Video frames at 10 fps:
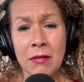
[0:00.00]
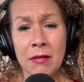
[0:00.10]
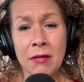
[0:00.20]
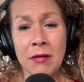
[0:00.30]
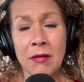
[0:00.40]

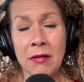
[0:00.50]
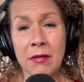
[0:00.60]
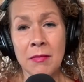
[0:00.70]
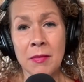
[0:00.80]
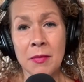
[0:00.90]
we've been
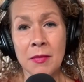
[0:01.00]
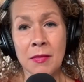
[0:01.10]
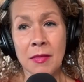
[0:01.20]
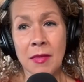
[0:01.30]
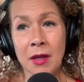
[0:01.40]
living
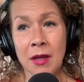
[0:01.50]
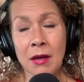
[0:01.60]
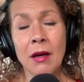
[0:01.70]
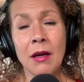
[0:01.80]
in this